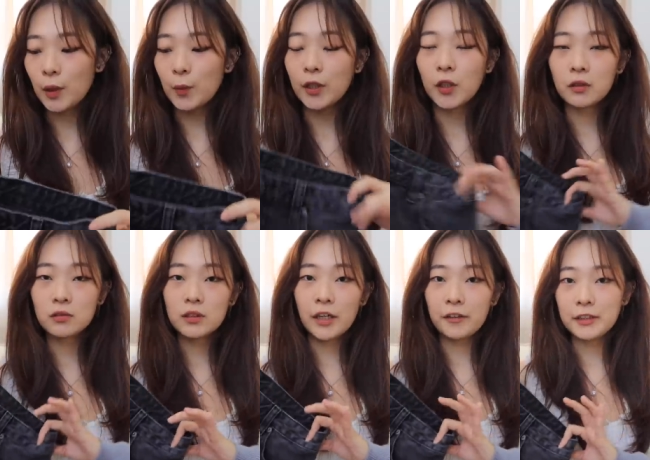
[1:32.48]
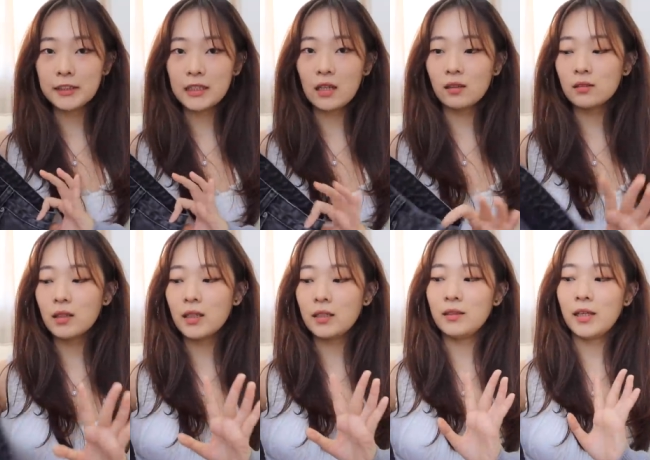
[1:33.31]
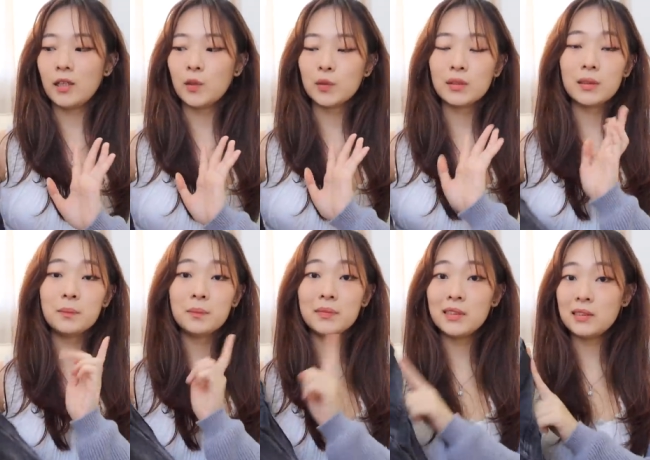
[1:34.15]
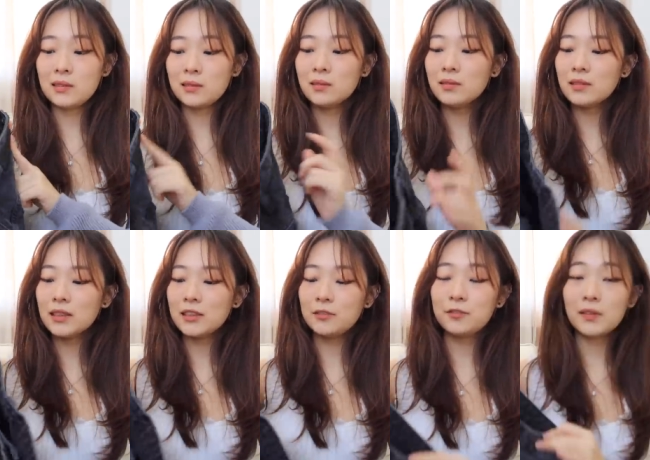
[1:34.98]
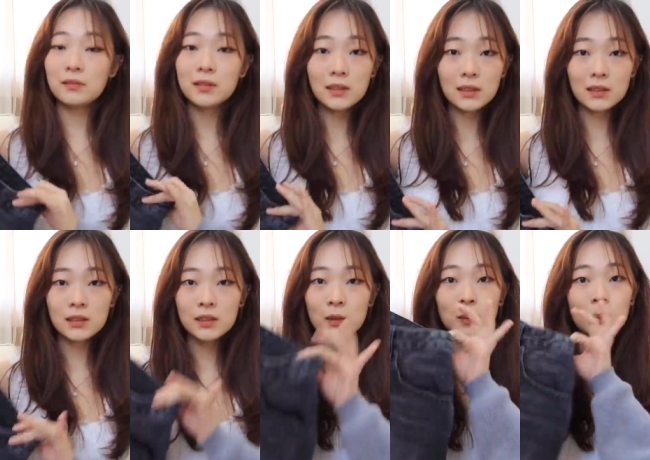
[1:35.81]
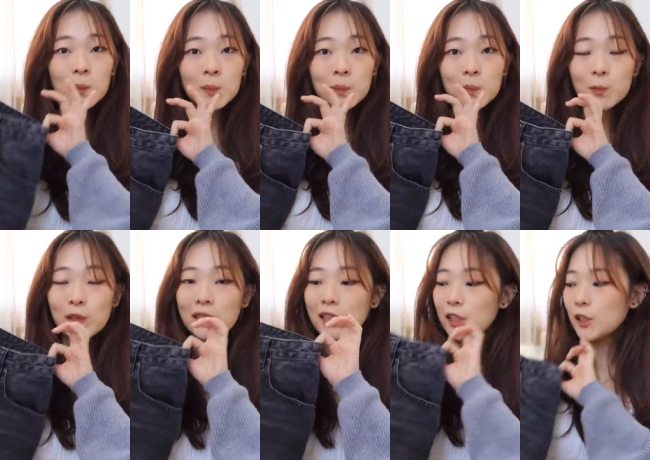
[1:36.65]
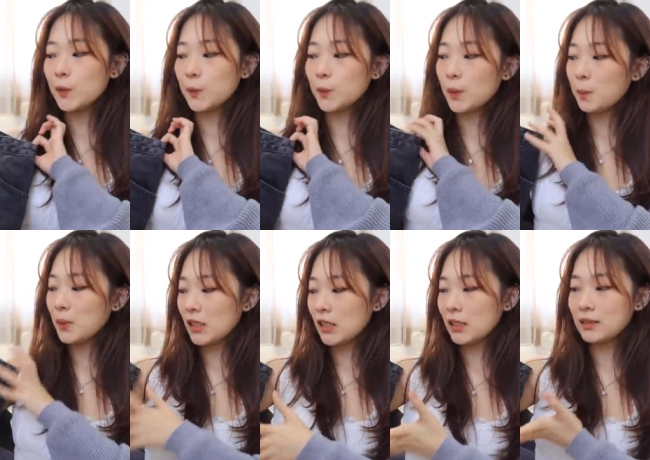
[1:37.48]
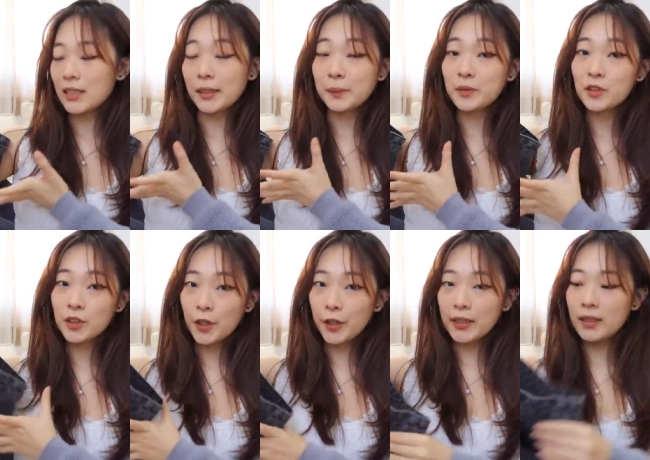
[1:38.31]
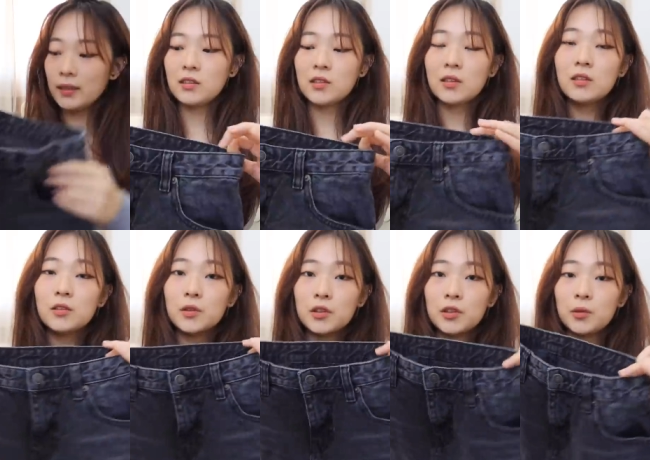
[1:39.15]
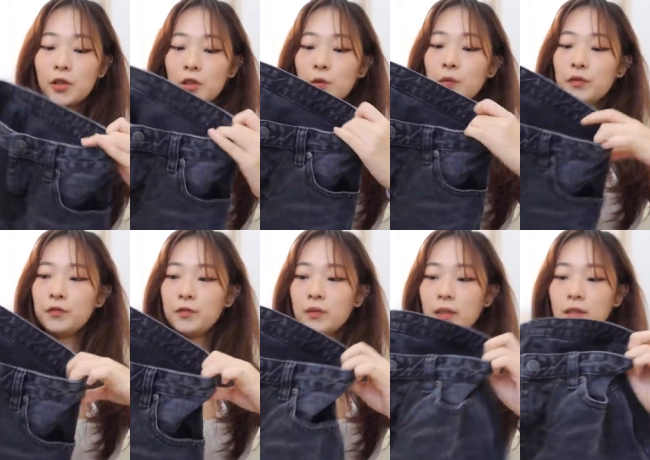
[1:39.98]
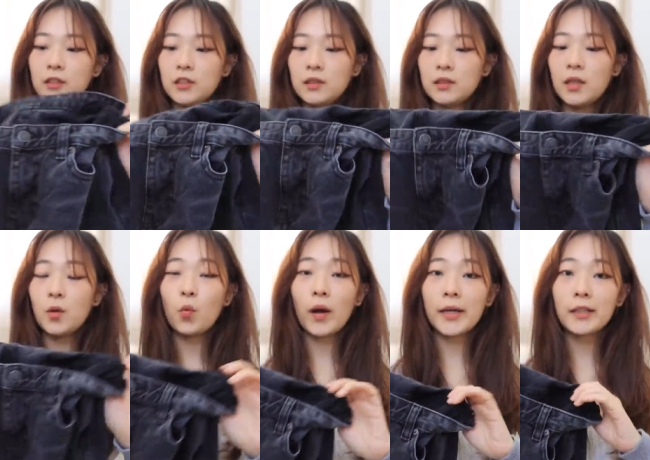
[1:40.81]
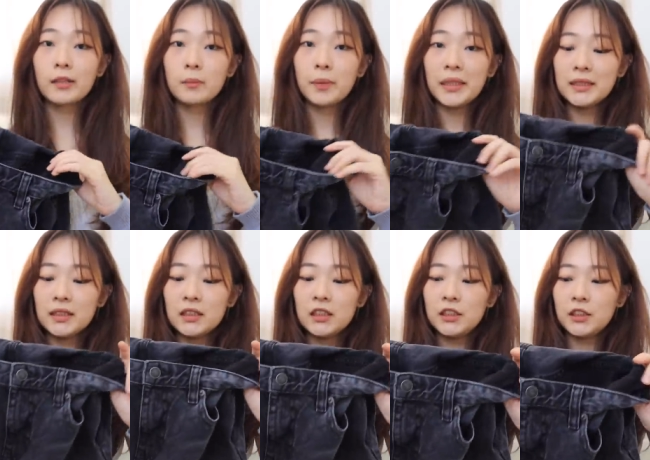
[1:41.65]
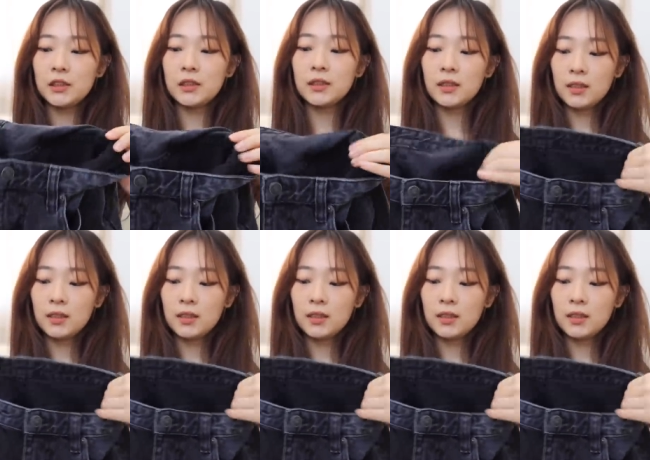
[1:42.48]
I went on Carousell and I looked up Diesel and I found this really cute mini denim skirt. It's gonna look so cute with like just a white basic t-shirt.